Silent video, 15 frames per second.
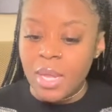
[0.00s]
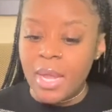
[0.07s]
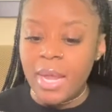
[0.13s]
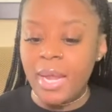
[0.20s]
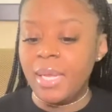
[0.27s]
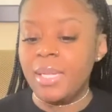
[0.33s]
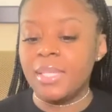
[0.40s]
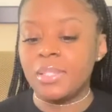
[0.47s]

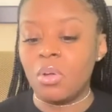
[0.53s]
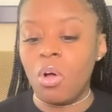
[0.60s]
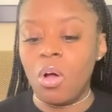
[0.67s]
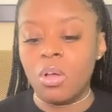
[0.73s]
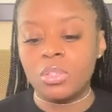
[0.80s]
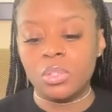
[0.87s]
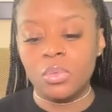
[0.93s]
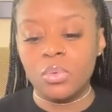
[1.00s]
And it's
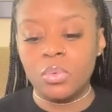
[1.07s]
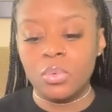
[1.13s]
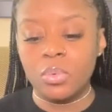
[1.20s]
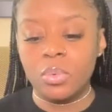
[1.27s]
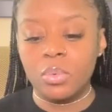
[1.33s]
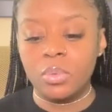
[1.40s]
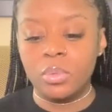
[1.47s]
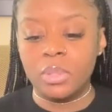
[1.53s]
also
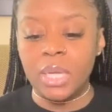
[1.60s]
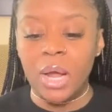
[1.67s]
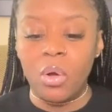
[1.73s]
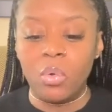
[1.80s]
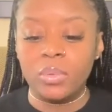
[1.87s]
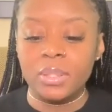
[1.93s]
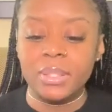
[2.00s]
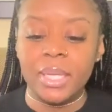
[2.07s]
not
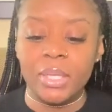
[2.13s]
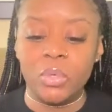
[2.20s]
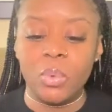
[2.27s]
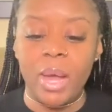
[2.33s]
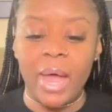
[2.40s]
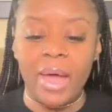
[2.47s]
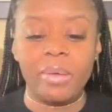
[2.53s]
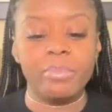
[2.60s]
only that you
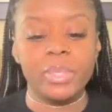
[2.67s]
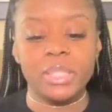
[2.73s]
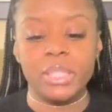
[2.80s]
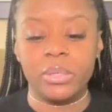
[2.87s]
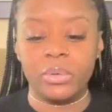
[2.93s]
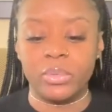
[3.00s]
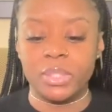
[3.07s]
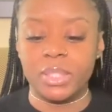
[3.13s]
have
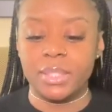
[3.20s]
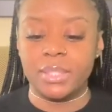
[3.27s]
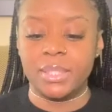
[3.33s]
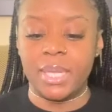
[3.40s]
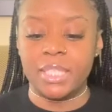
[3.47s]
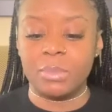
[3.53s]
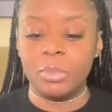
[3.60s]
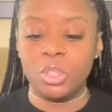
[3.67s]
material
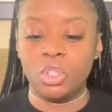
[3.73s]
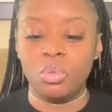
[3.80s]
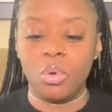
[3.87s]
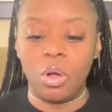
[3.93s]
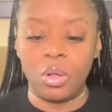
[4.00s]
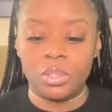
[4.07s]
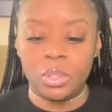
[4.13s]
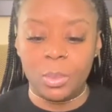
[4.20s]
success, but you
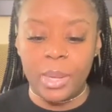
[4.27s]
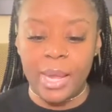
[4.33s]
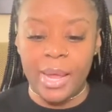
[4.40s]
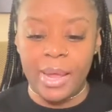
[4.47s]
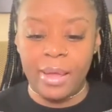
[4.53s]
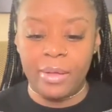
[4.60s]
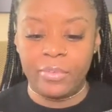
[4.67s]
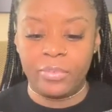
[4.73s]
also
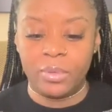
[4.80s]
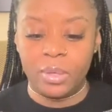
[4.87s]
have,